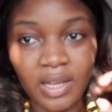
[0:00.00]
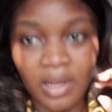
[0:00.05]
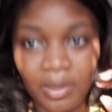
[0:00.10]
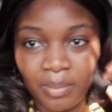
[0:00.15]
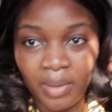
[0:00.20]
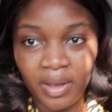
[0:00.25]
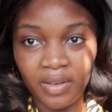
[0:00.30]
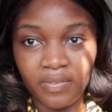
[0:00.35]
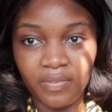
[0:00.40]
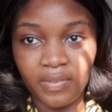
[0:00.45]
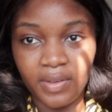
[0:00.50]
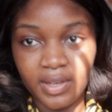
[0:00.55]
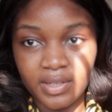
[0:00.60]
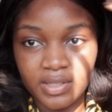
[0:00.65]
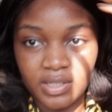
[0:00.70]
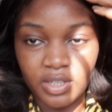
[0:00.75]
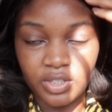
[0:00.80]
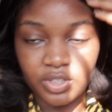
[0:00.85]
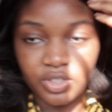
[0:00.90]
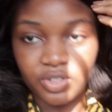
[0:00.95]
that my face
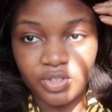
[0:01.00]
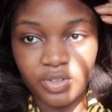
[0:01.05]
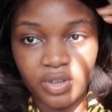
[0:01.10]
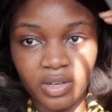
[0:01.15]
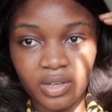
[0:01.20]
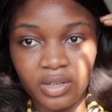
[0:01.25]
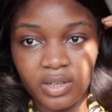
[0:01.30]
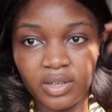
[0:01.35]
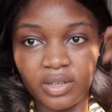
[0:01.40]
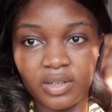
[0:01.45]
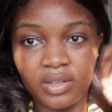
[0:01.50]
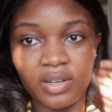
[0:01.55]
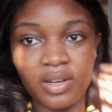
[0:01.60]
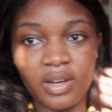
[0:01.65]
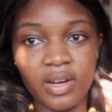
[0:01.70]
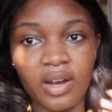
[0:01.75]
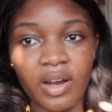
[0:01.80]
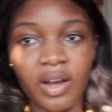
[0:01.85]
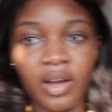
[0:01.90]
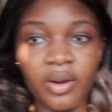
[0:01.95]
has shrunk.
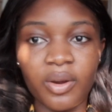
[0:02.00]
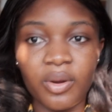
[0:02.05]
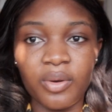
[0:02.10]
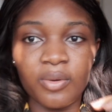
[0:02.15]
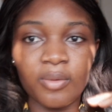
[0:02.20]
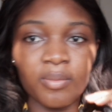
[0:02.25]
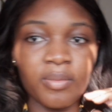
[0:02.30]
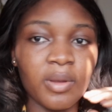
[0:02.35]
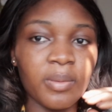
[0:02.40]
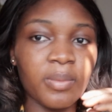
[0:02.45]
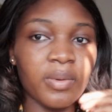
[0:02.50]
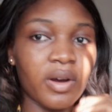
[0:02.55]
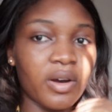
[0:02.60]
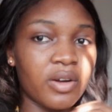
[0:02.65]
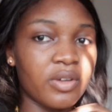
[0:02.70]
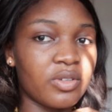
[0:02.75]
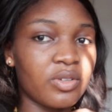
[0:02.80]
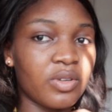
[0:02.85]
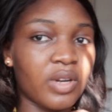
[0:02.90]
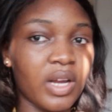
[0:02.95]
I don't know, maybe I'll
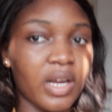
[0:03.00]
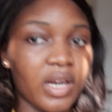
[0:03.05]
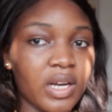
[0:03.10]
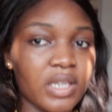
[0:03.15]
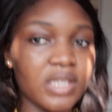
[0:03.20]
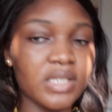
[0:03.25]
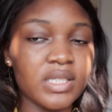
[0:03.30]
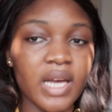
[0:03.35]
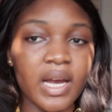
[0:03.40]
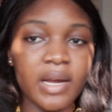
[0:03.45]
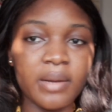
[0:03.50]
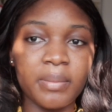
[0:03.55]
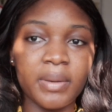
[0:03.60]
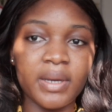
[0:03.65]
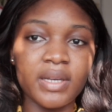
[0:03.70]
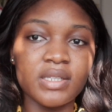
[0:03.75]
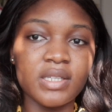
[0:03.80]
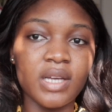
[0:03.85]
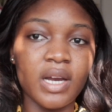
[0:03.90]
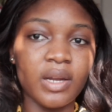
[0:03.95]
do like a
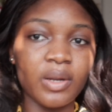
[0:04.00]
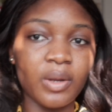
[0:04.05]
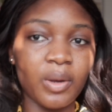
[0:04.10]
side-by-side